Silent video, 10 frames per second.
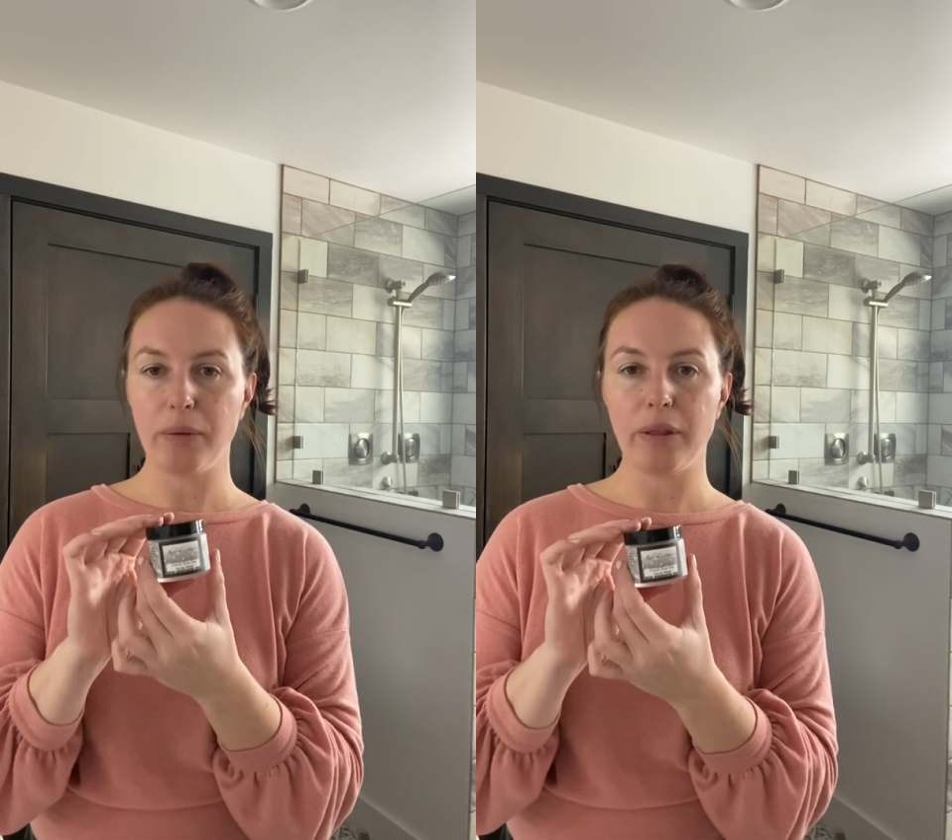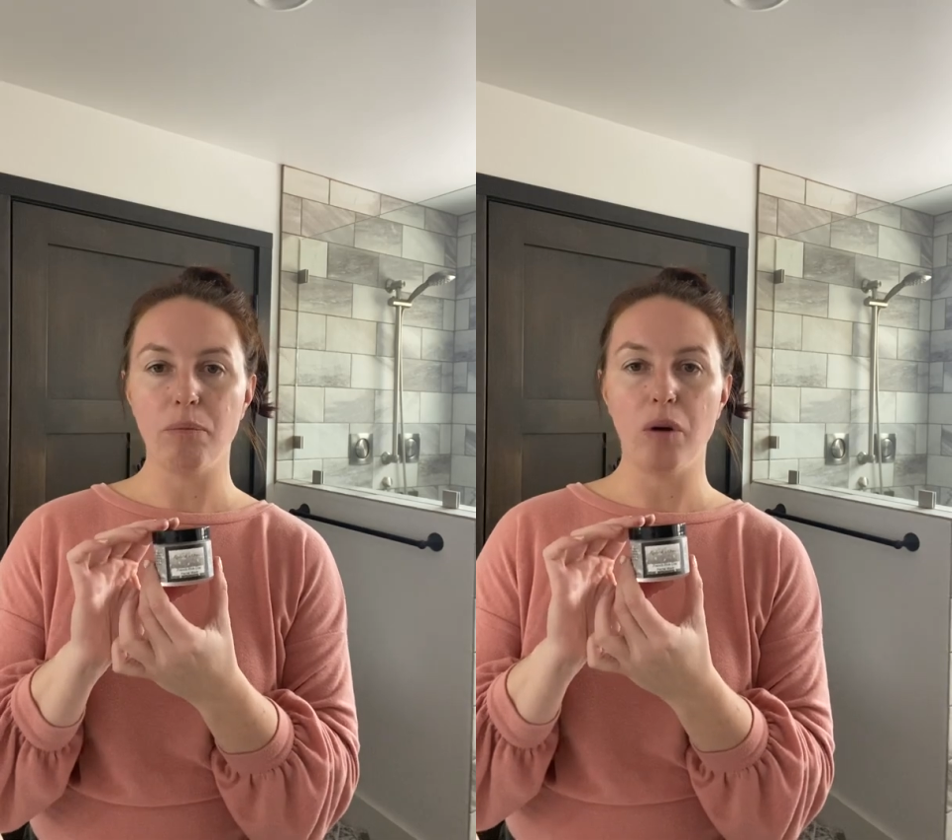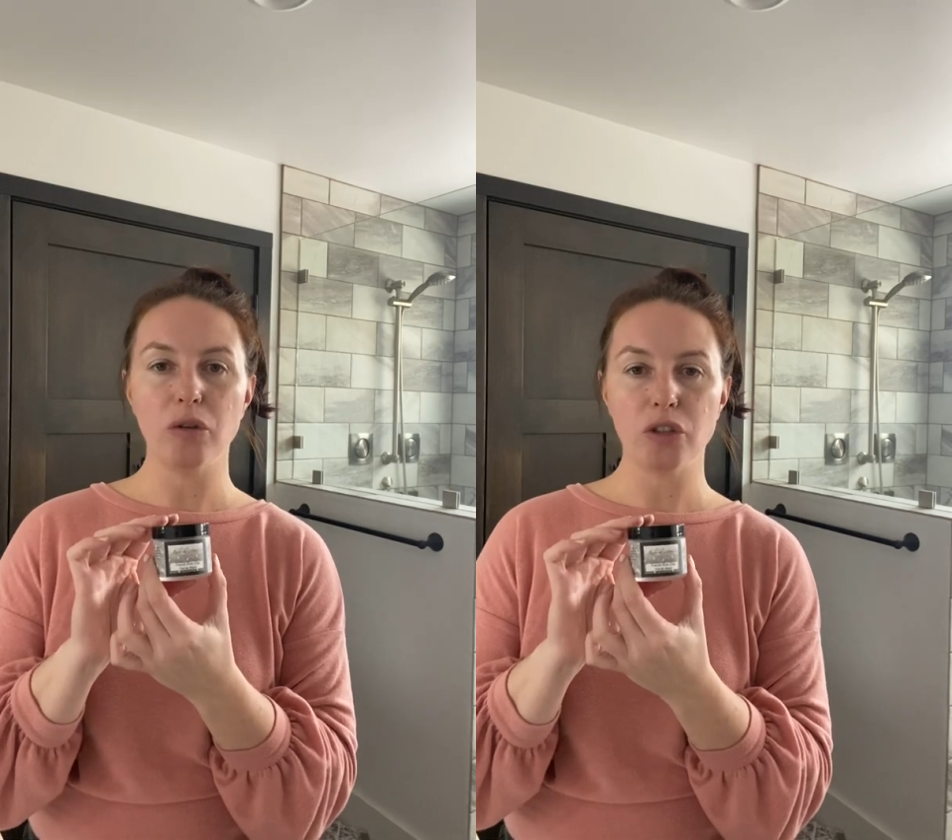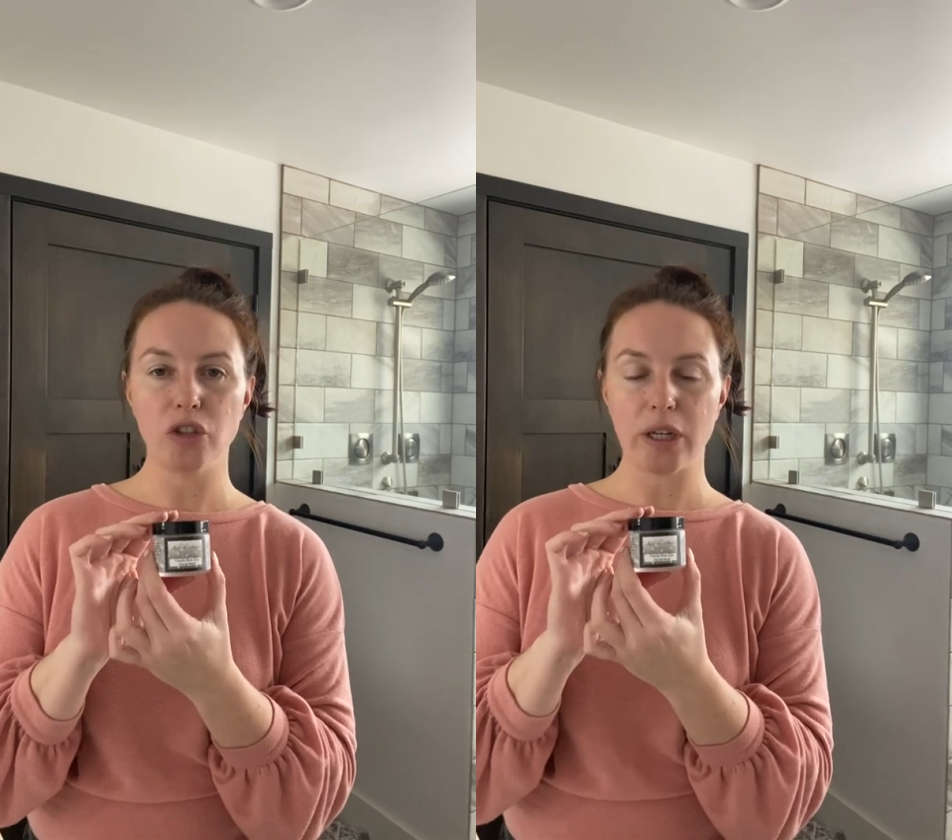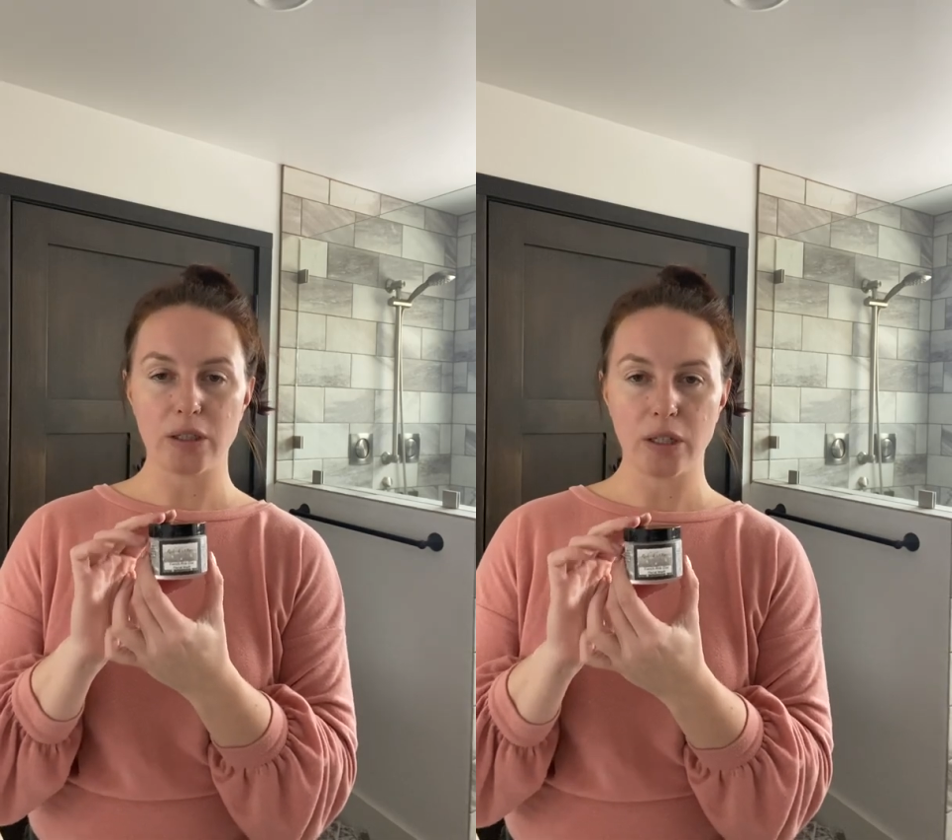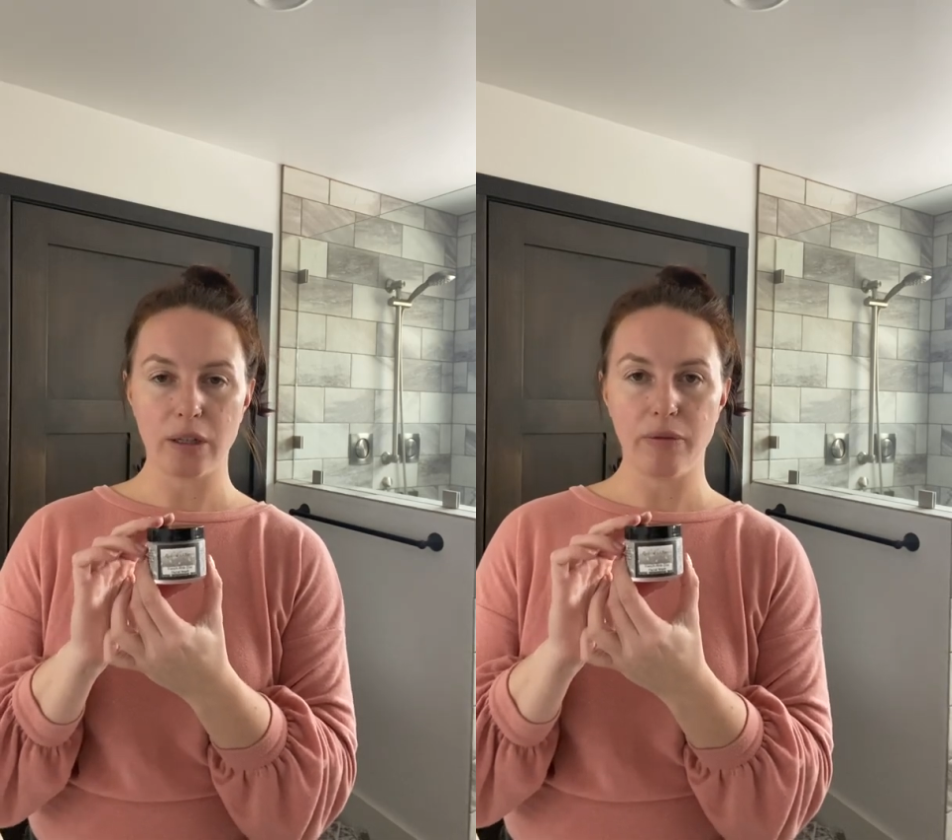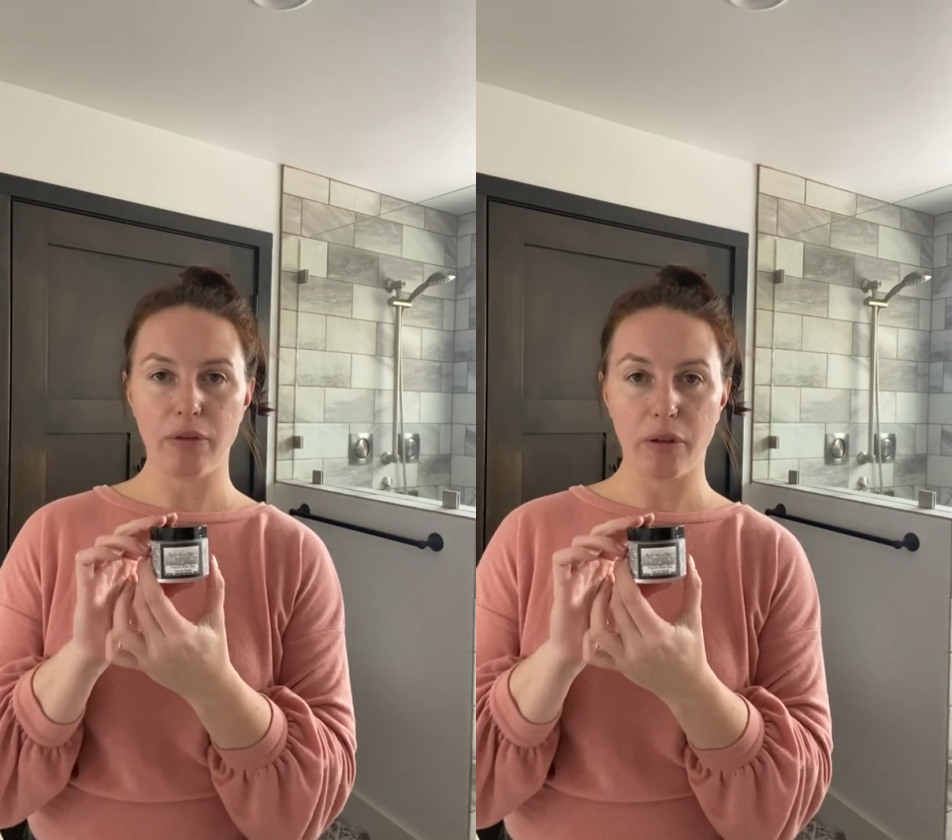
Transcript: the most gentle of the